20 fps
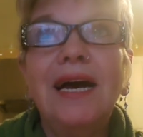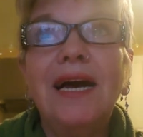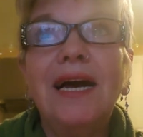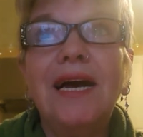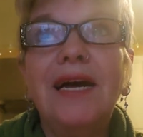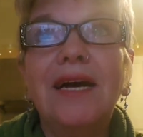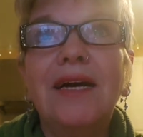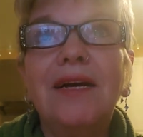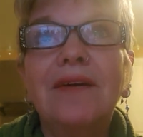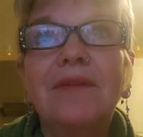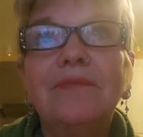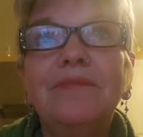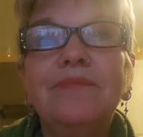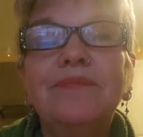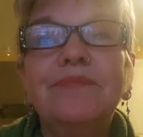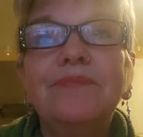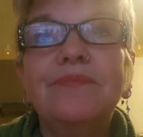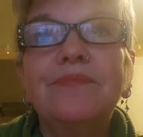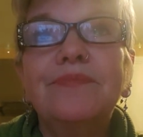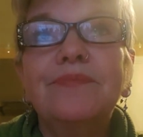
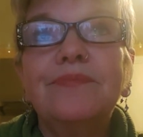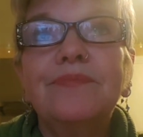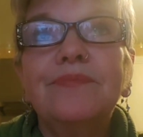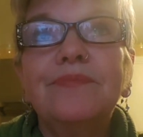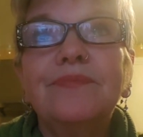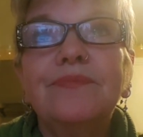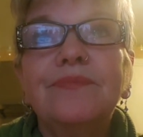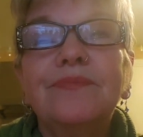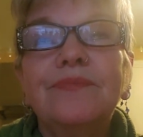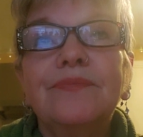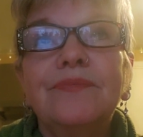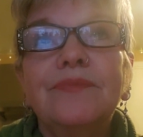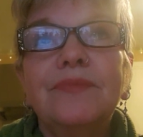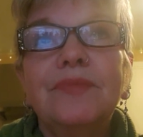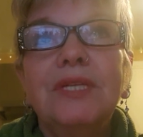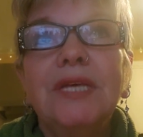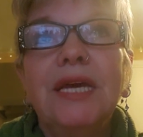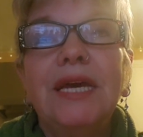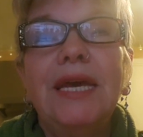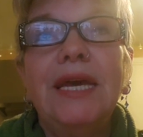
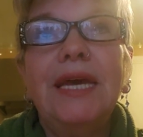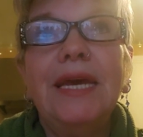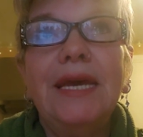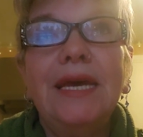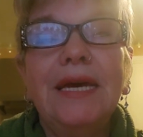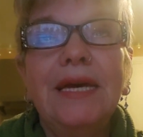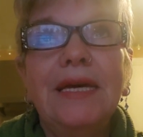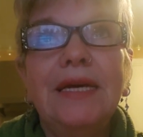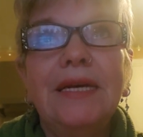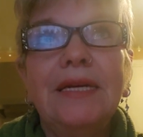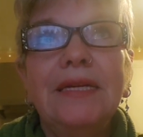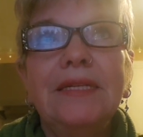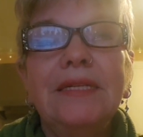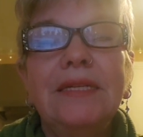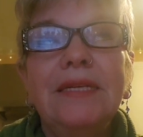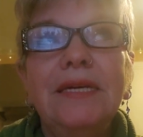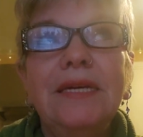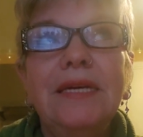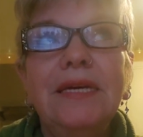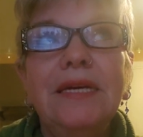
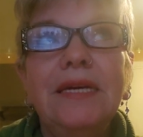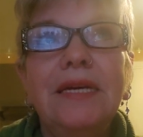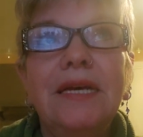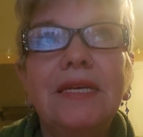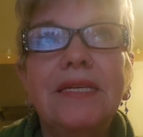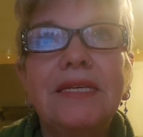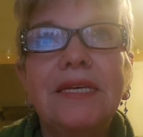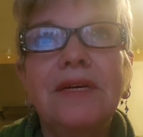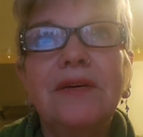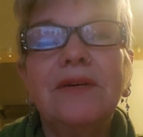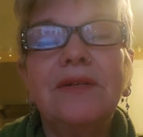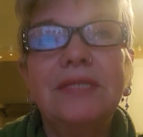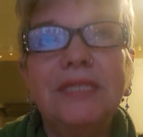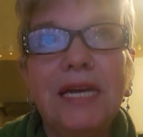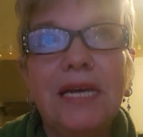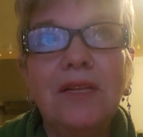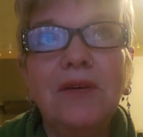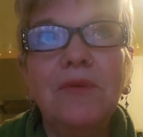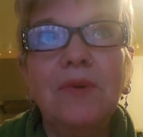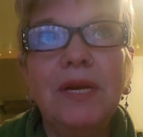And so
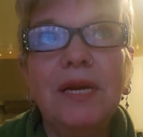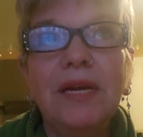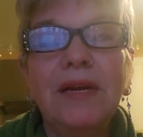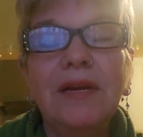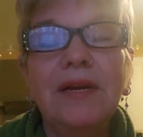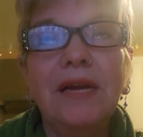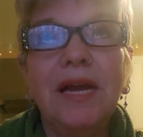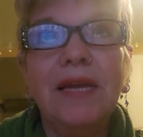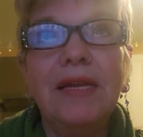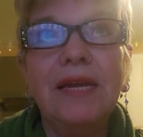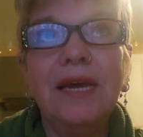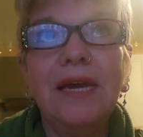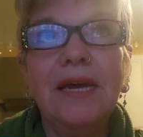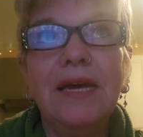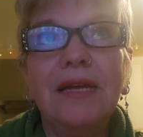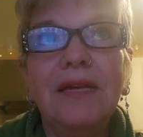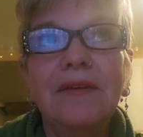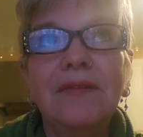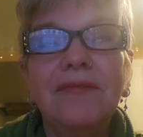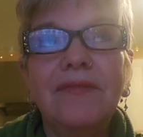Delaware, and
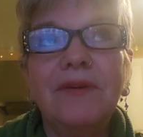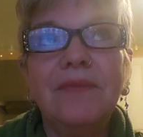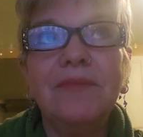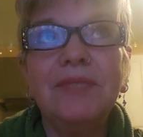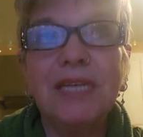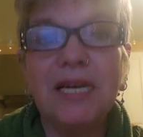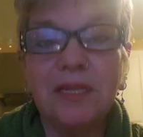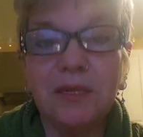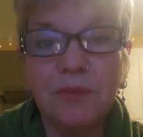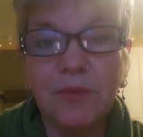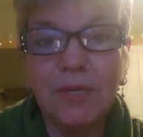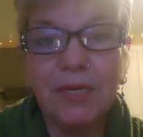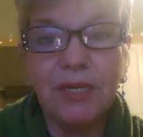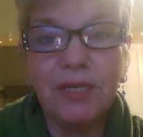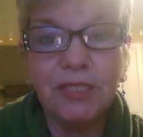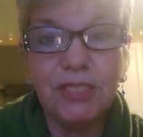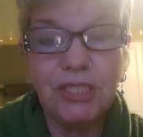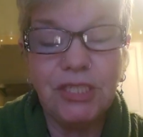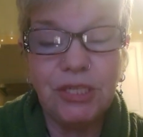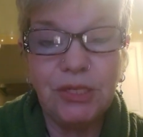then from
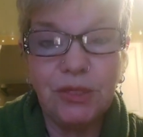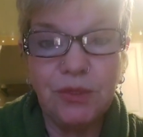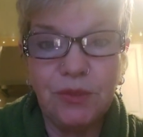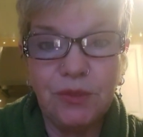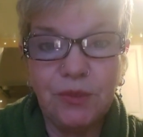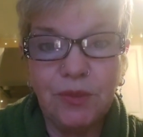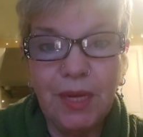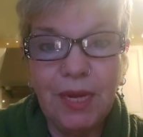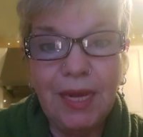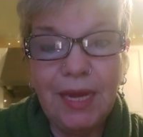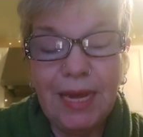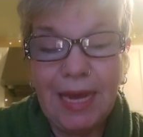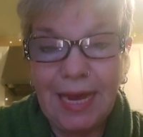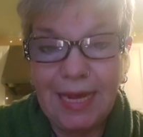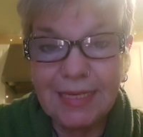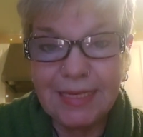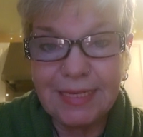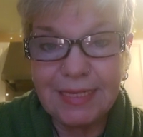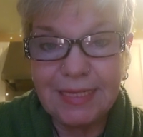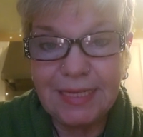Delaware to
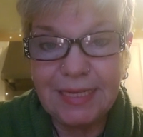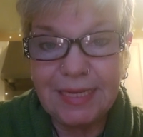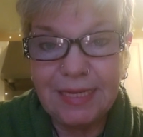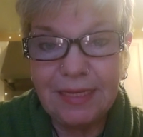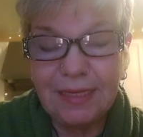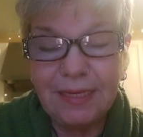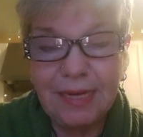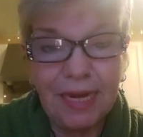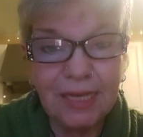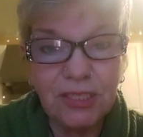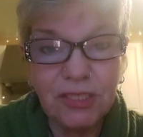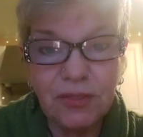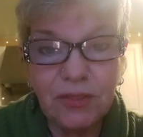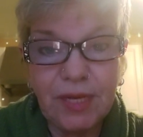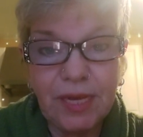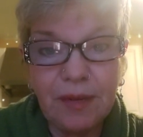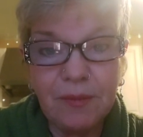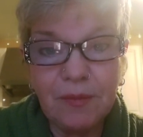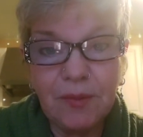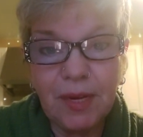Assateague National
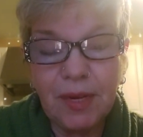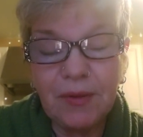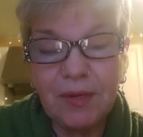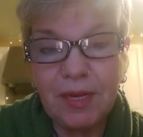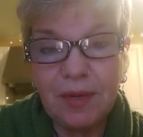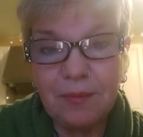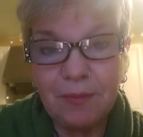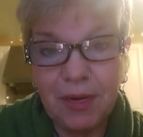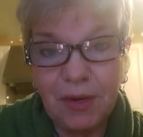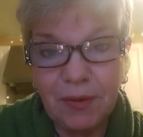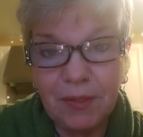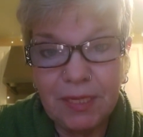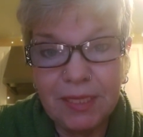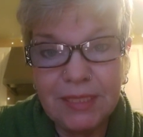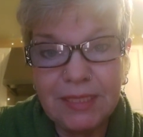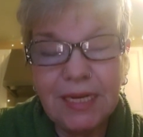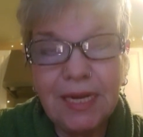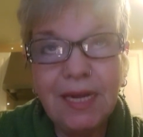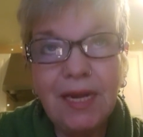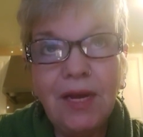Campground in
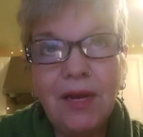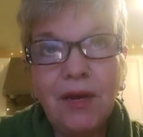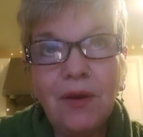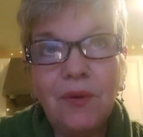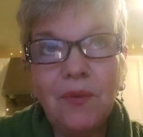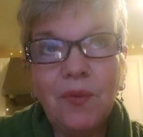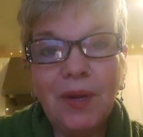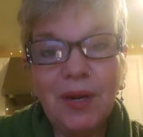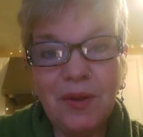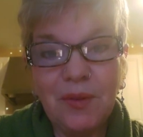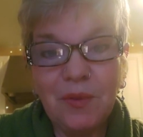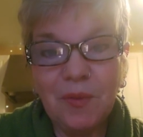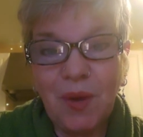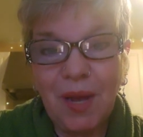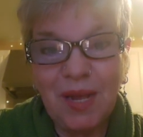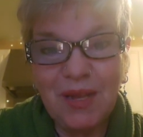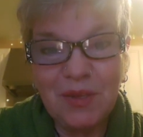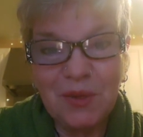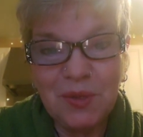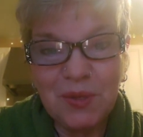Maryland, where the
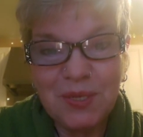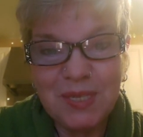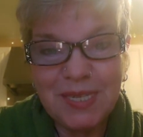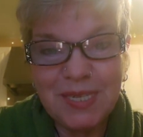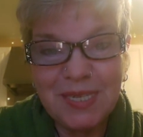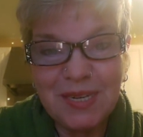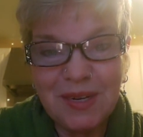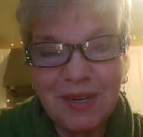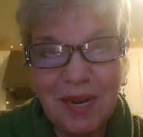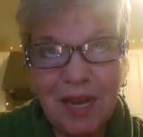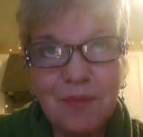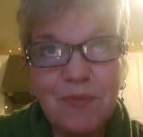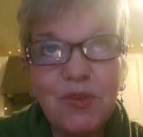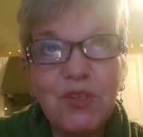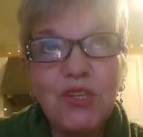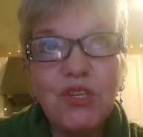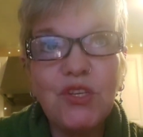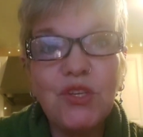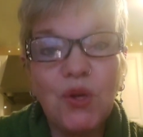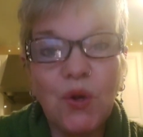wild horses are. I'm
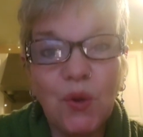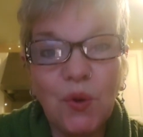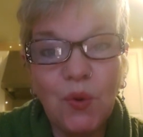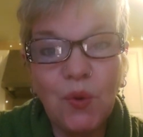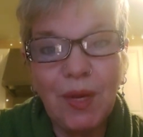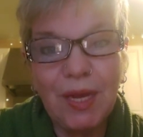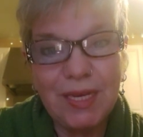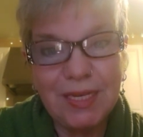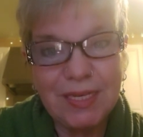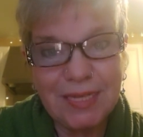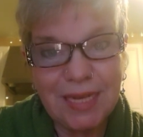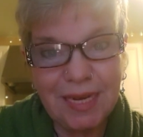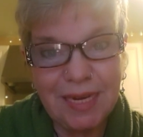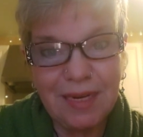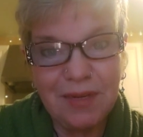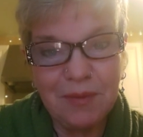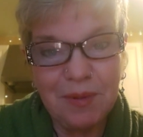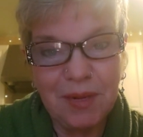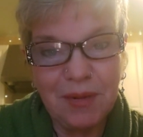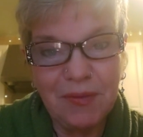so
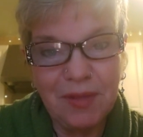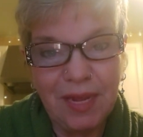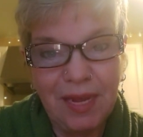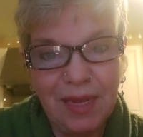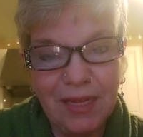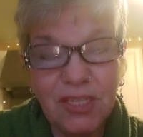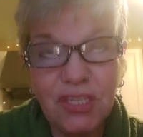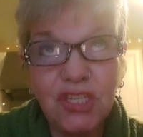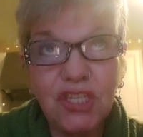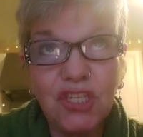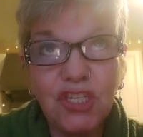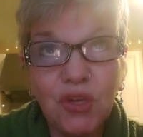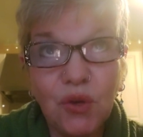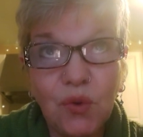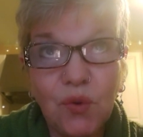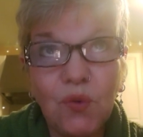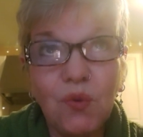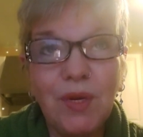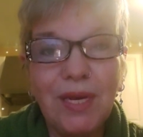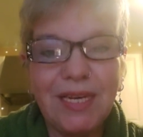excited about that.
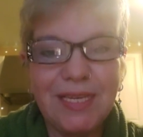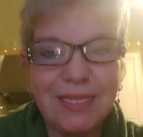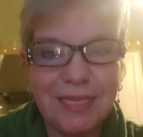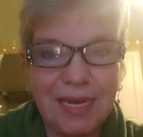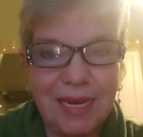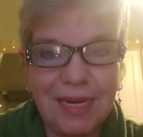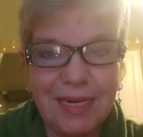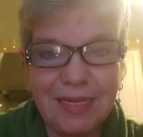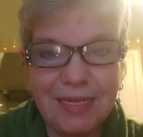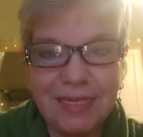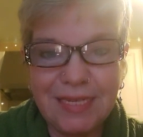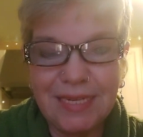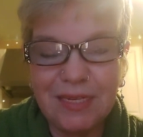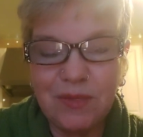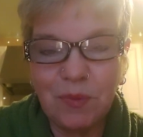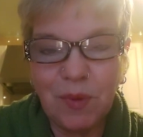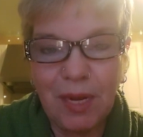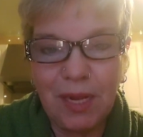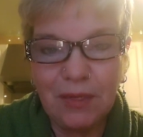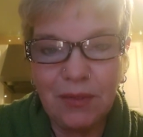So excited to see
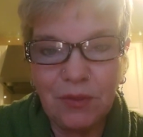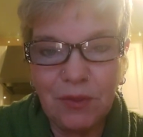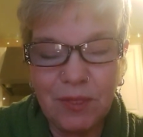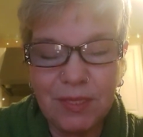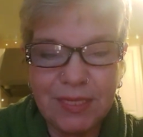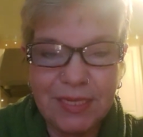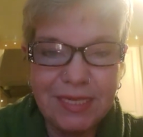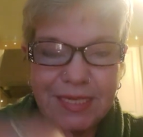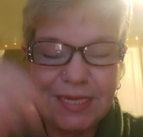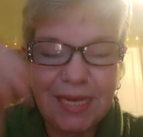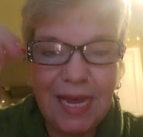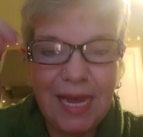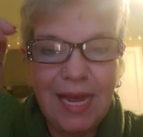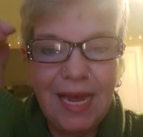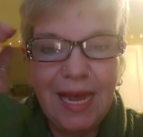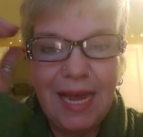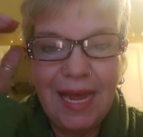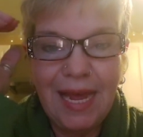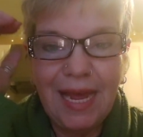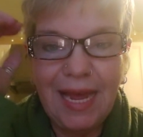the wild horses.
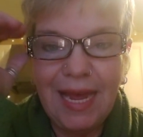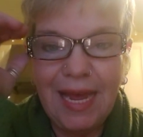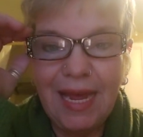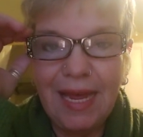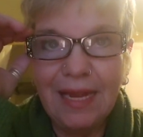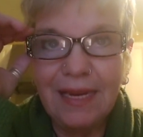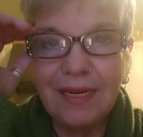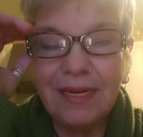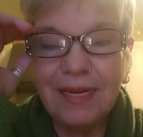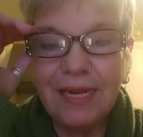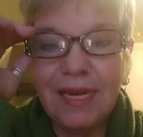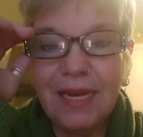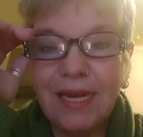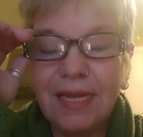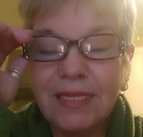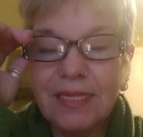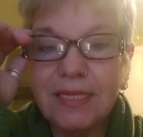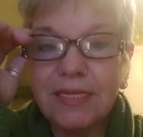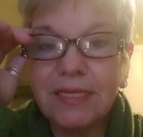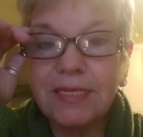And
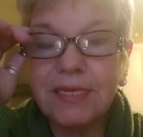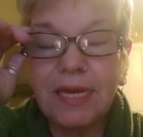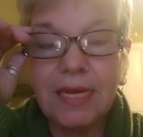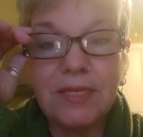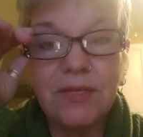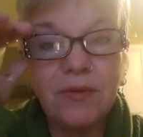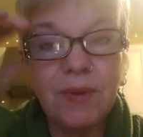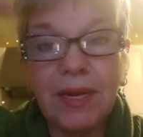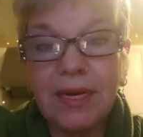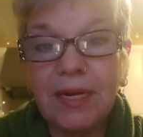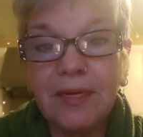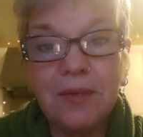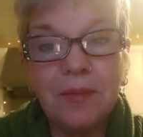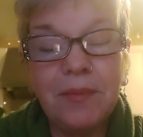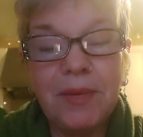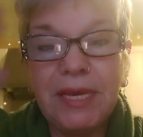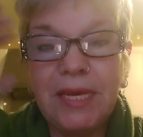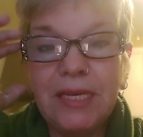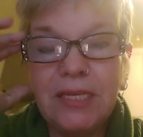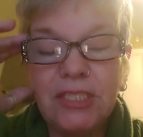it's right on the
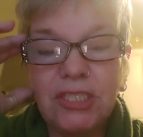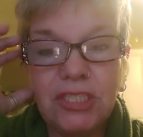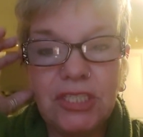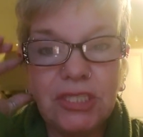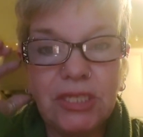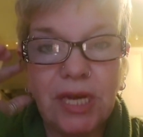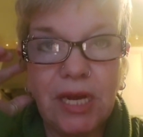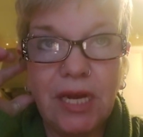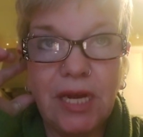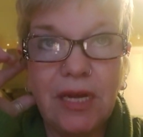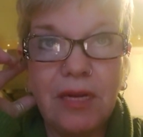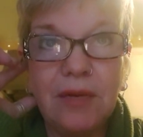beach.